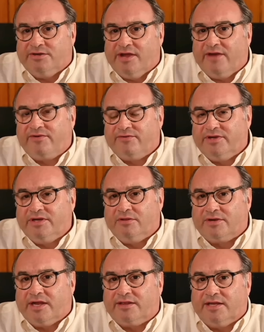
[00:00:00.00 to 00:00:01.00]
You have to really
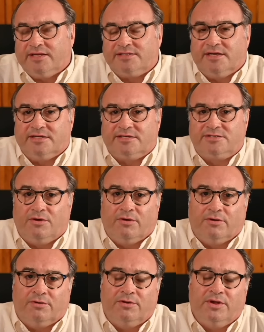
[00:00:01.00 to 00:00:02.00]
look at things in its
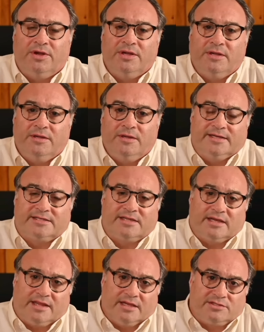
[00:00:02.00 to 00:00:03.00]
total and
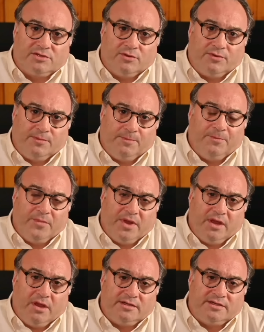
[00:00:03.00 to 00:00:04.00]
select that. So,
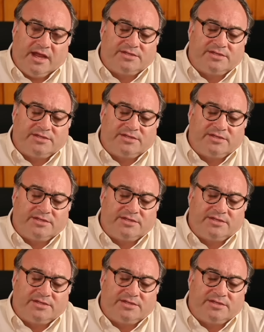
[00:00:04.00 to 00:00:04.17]
to